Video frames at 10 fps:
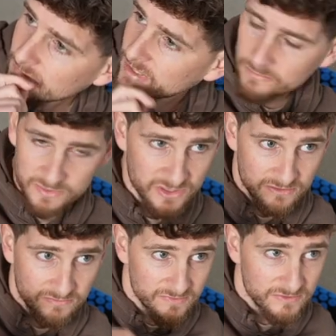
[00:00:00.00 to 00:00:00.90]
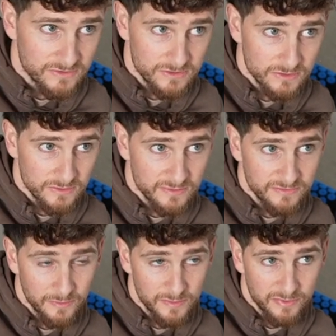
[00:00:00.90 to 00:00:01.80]
I think we just, screw it, we
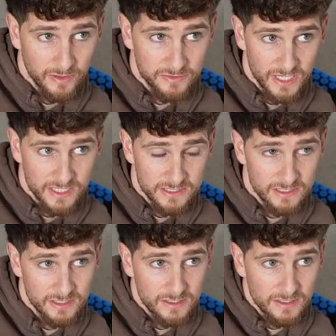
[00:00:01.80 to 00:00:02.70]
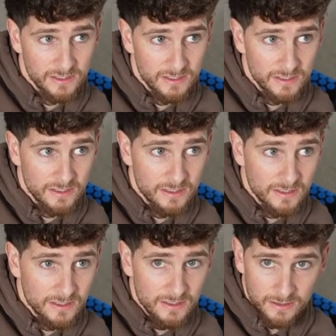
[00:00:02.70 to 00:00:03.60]
film the process.
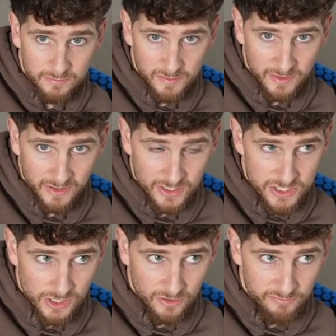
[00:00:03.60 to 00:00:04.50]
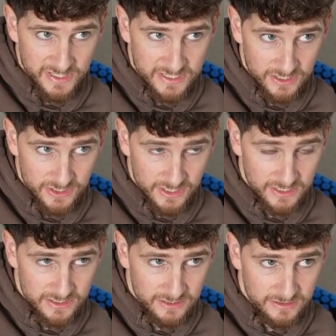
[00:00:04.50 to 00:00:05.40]
Like, maybe I'll get a shot of me touching
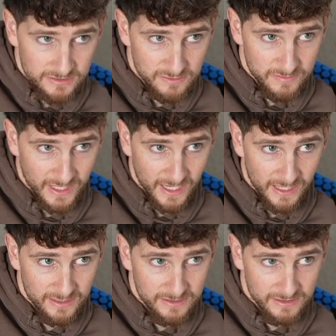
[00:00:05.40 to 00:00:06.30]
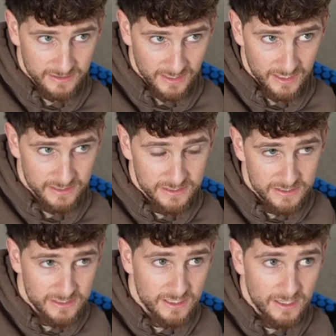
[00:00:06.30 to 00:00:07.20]
it with my hand,
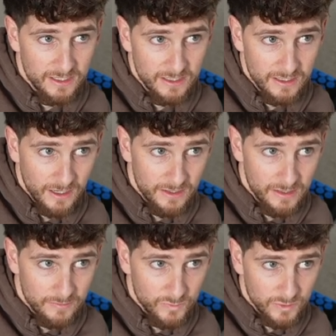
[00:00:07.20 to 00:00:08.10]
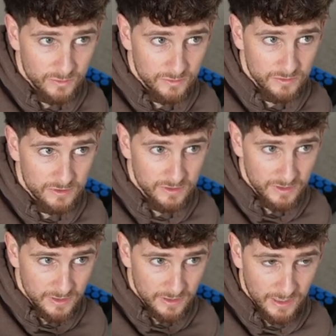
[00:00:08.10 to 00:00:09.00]
yes. And then we'll
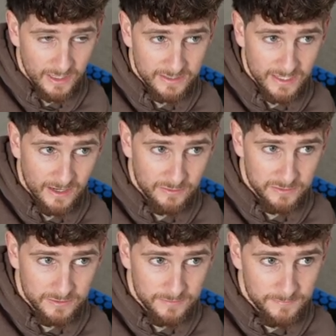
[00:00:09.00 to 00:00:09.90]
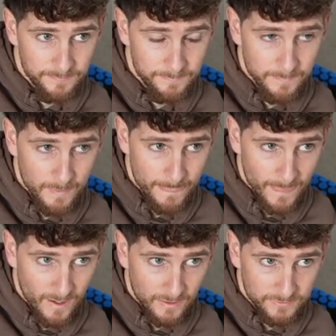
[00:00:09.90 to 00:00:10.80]
lie down.
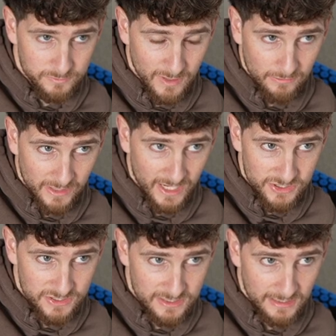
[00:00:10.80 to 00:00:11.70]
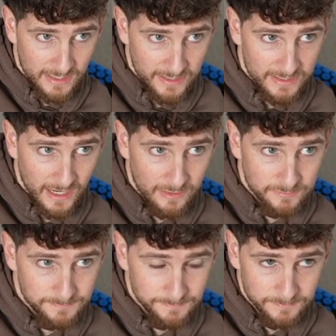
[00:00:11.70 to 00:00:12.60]
I'll do my reaction to lying
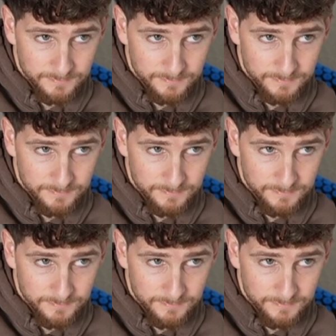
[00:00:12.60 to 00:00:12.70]
down.